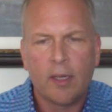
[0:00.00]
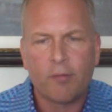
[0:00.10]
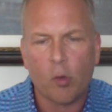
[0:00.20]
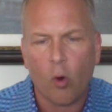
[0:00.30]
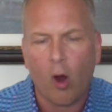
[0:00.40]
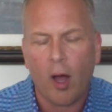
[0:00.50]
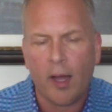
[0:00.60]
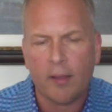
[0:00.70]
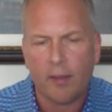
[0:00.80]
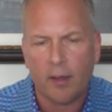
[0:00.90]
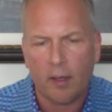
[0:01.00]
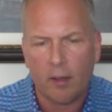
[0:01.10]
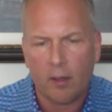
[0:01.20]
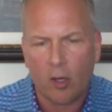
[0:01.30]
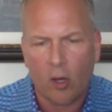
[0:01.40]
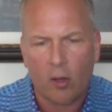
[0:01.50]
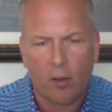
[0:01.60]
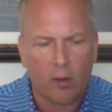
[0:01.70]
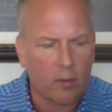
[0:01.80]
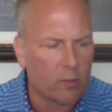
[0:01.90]
If you were on the
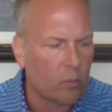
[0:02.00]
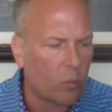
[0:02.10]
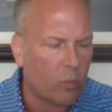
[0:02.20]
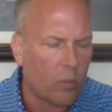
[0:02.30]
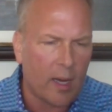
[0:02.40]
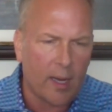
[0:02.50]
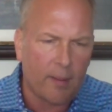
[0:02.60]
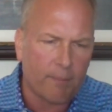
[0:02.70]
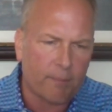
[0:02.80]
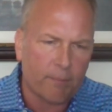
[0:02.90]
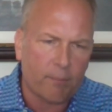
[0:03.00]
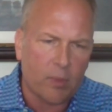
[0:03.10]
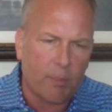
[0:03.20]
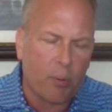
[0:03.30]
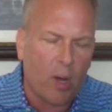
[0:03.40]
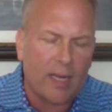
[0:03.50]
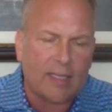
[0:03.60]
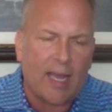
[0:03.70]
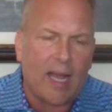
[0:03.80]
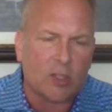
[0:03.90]
um, the
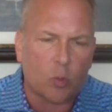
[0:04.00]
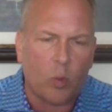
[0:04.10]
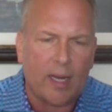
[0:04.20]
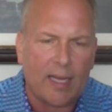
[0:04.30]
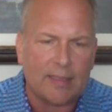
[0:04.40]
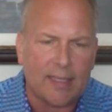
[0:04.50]
podcast when I